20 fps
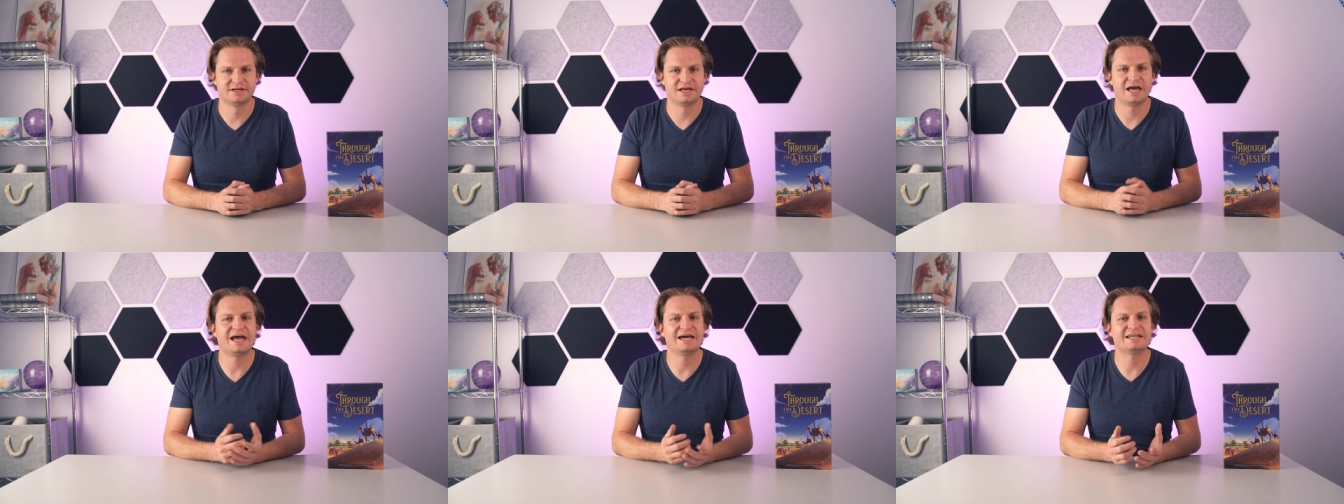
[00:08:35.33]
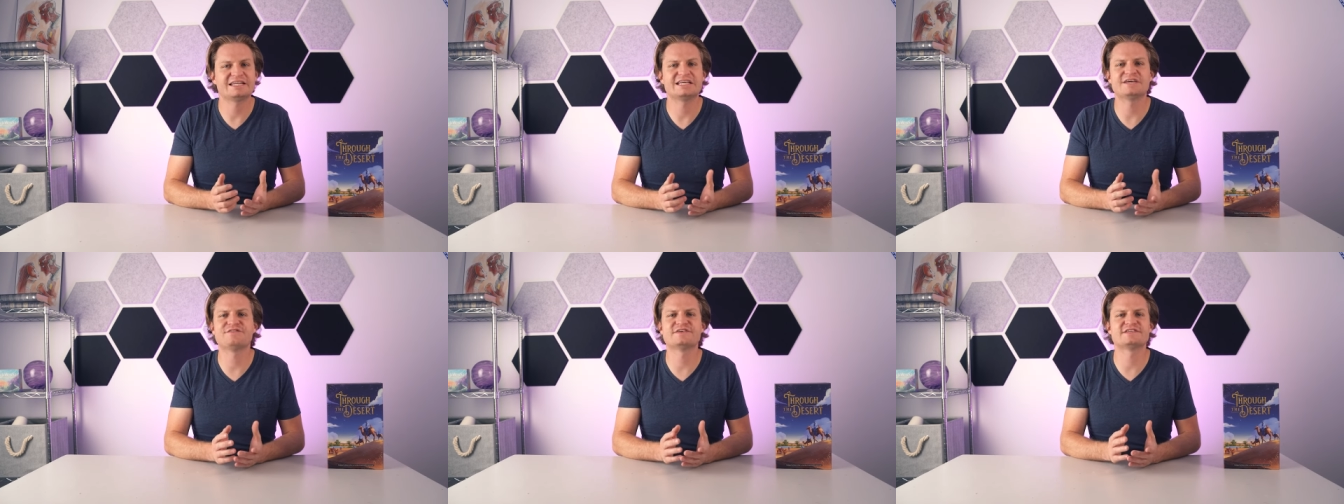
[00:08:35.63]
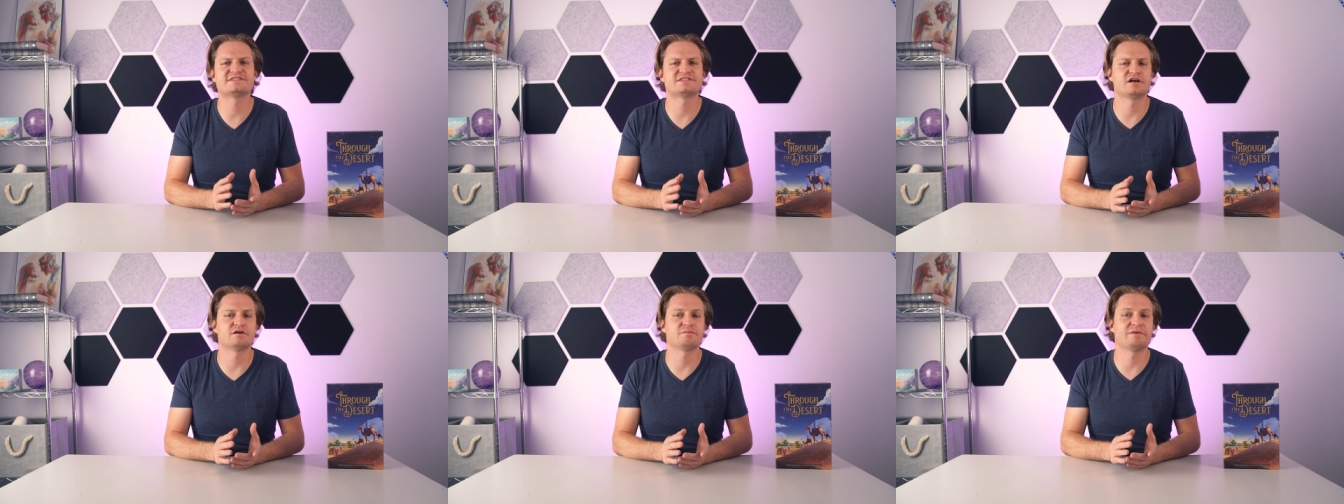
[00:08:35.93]
And if a
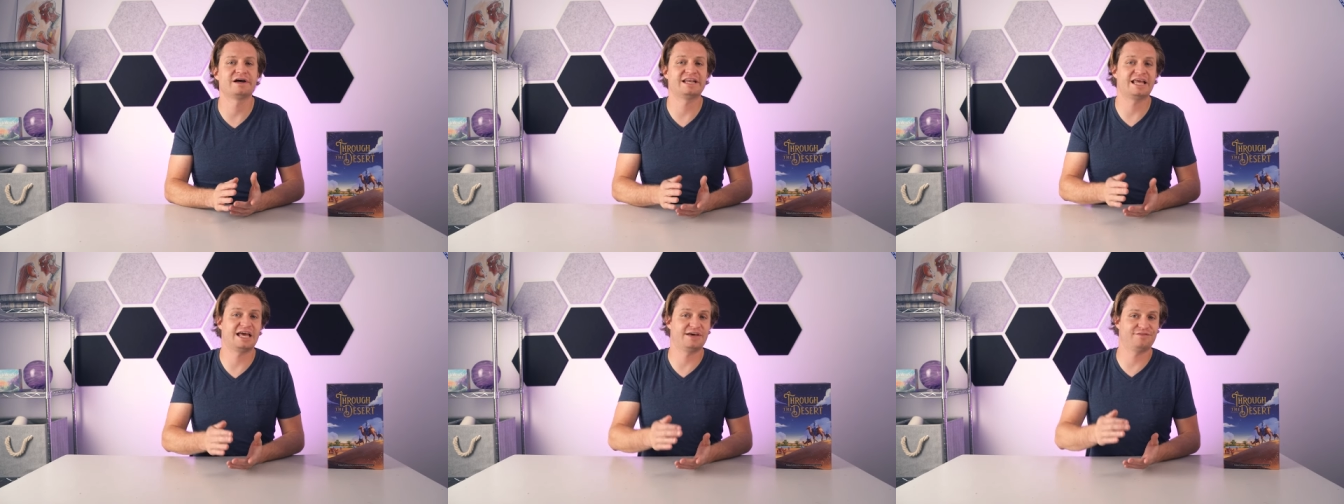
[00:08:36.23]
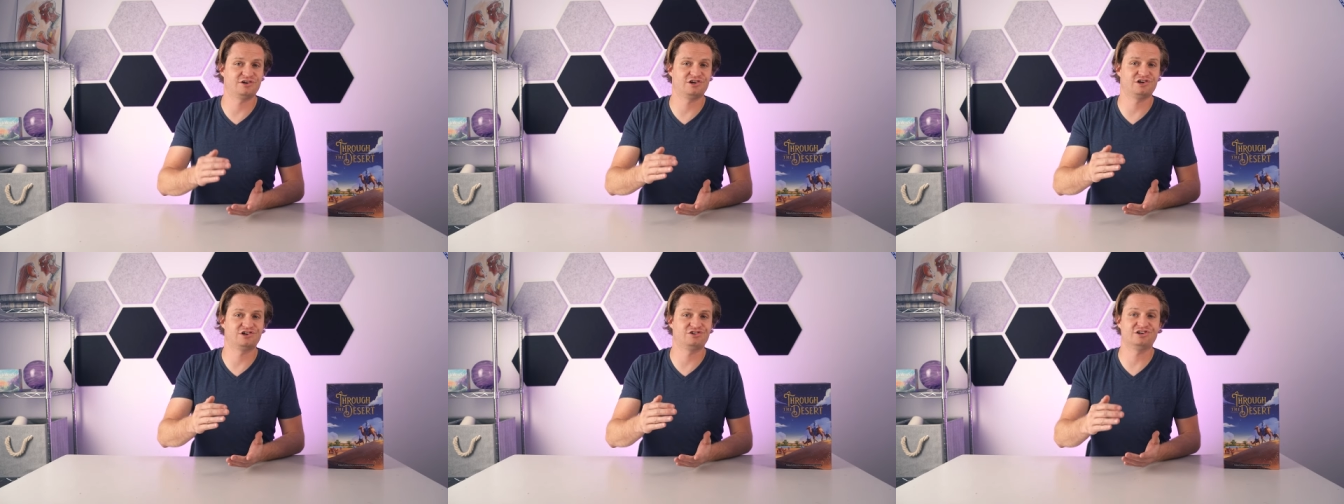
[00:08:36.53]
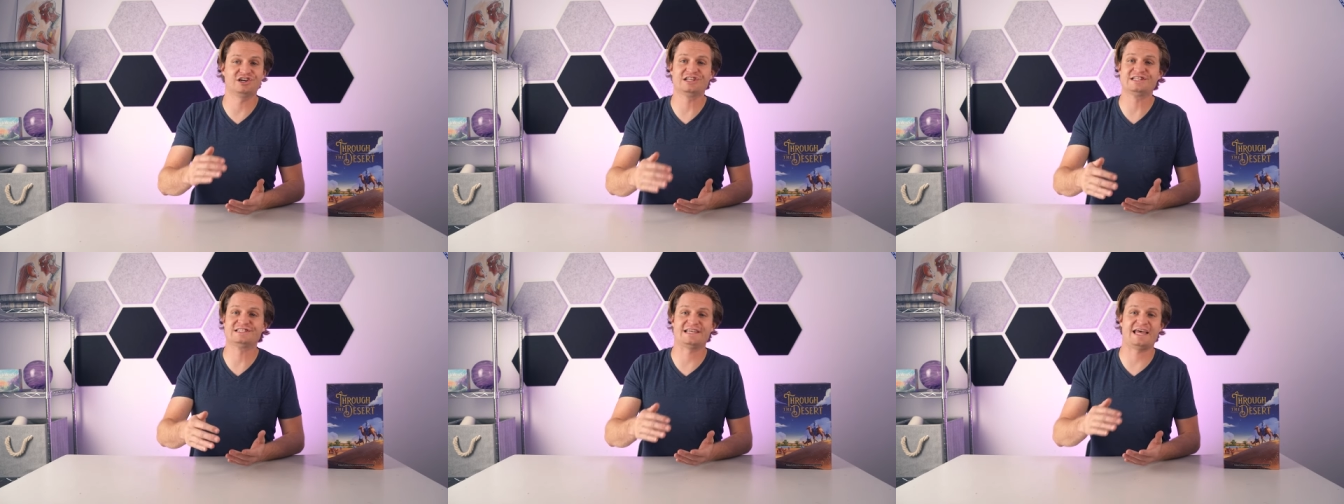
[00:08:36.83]
salt mine ever
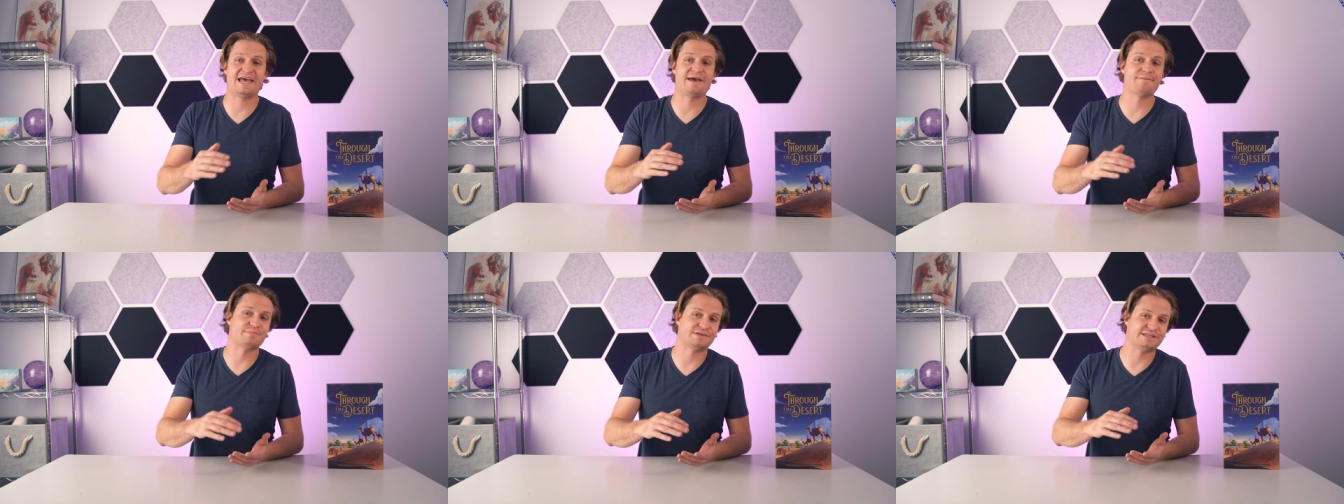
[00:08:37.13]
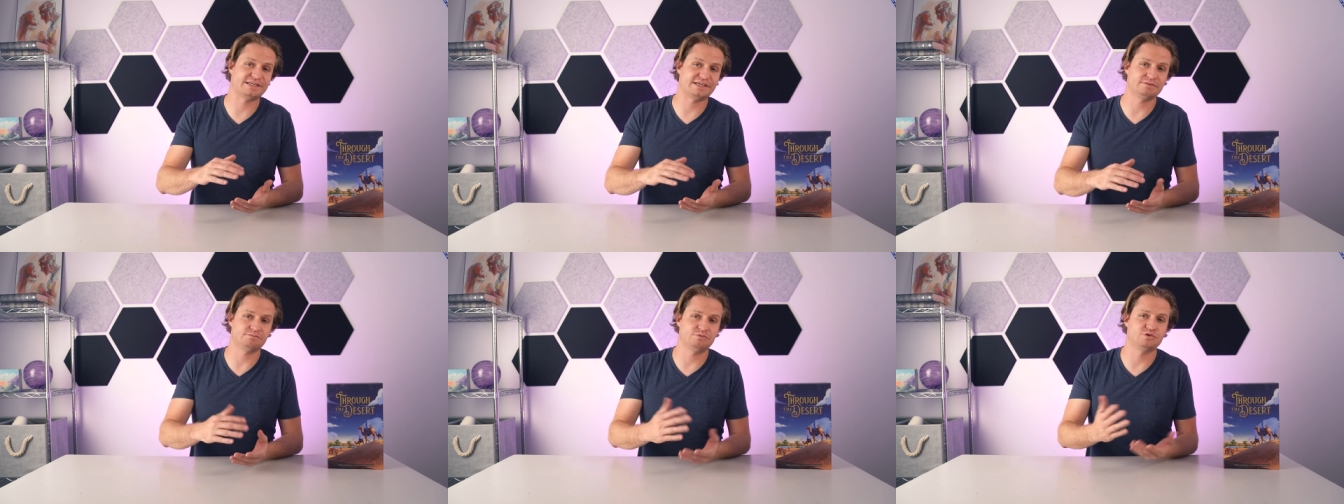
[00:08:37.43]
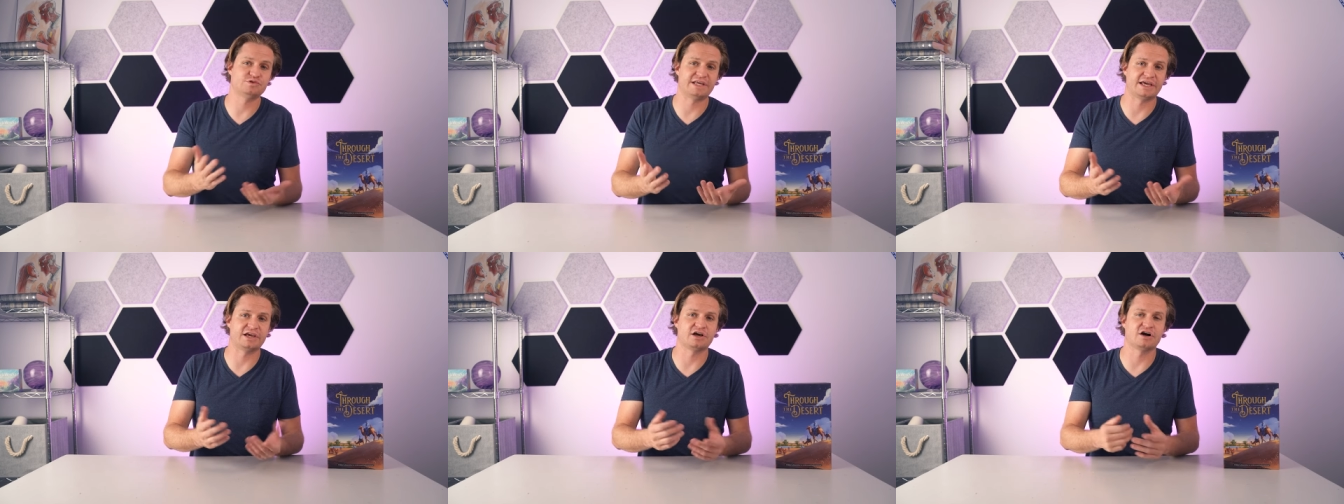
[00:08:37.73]
runs empty,
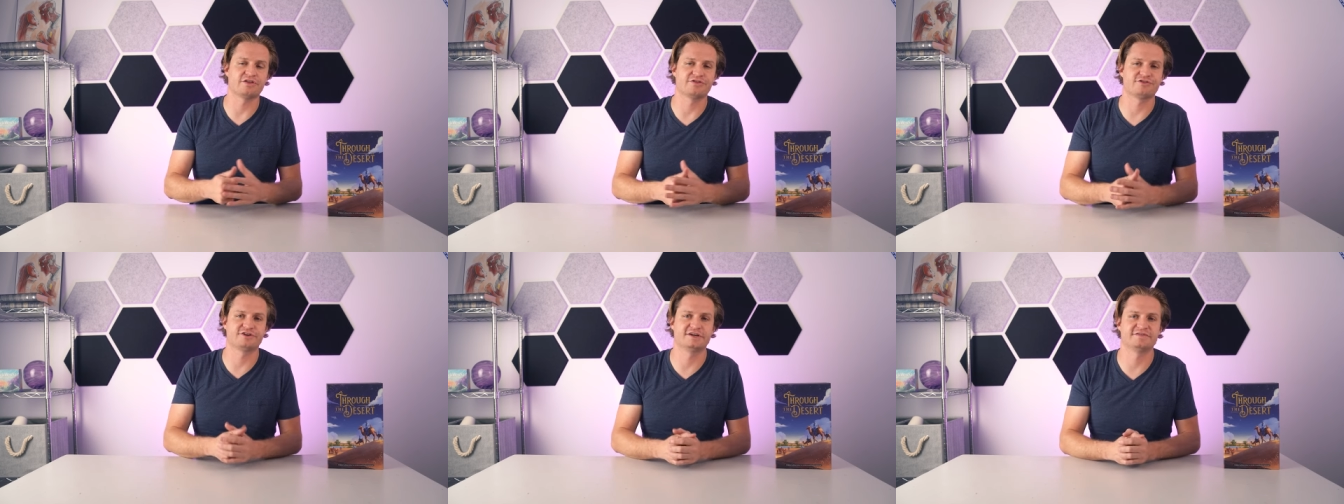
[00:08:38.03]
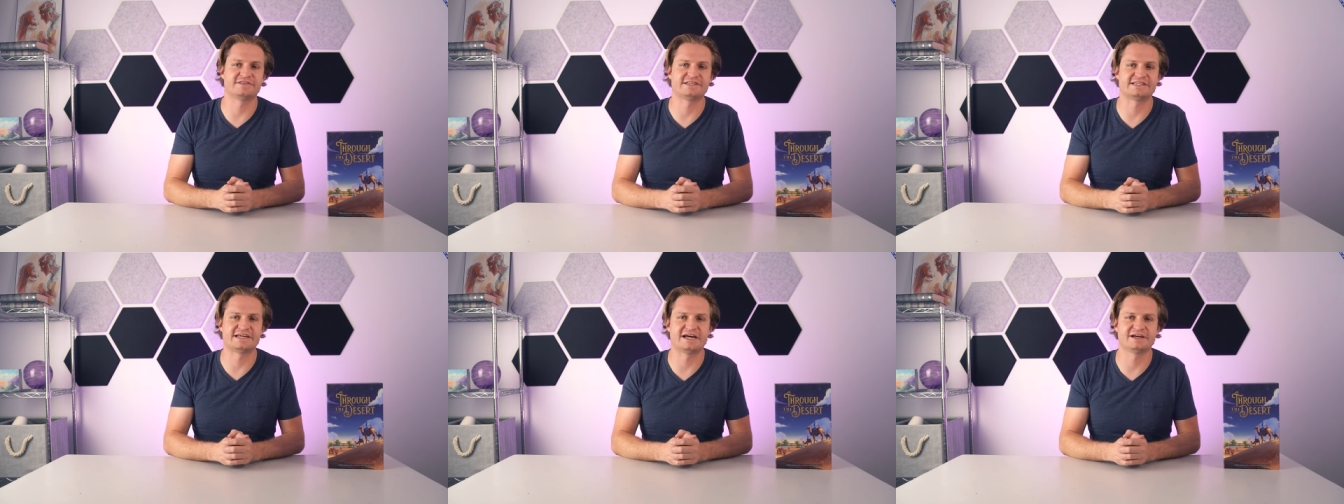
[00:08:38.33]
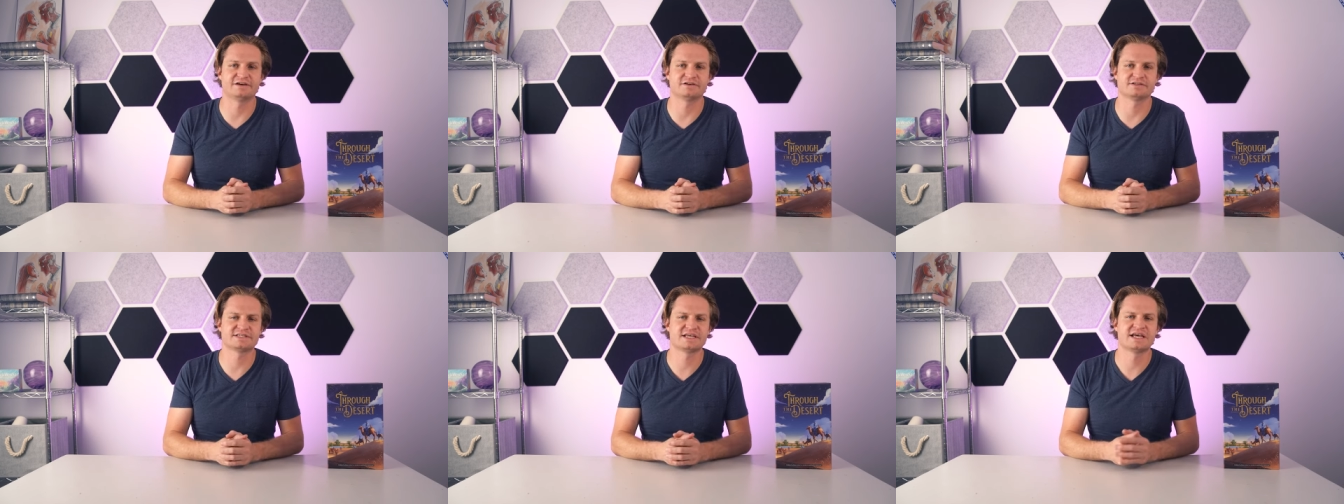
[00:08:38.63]
you take all three of the
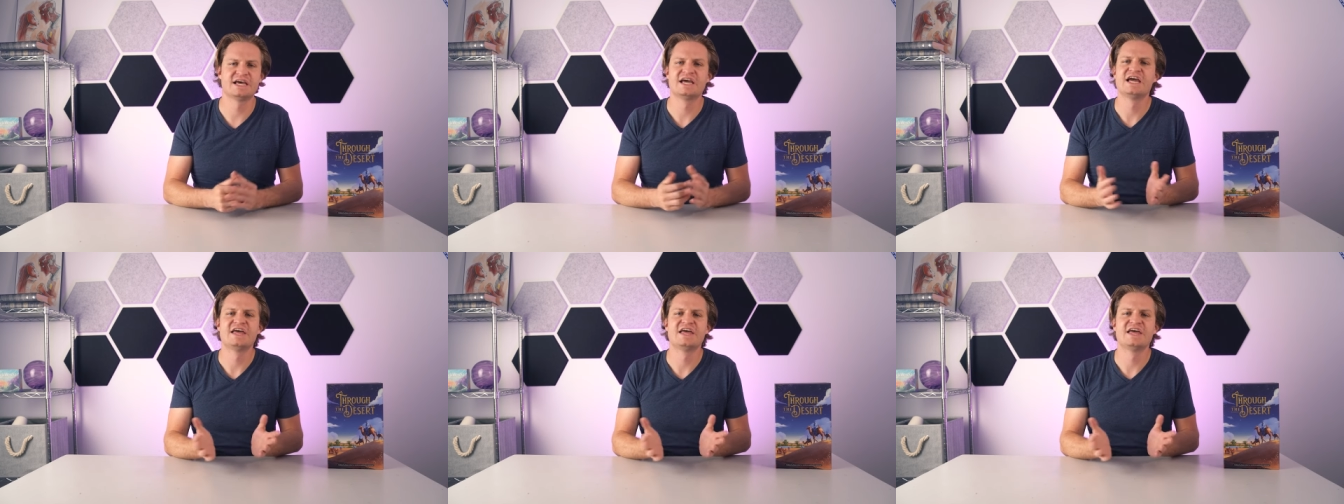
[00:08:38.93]
tiles,